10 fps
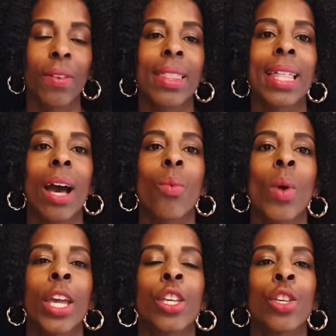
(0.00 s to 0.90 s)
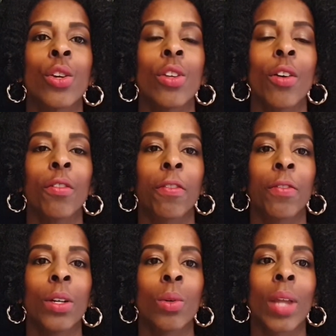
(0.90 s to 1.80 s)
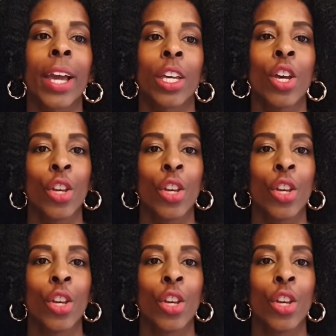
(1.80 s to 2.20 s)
That way you don't feel like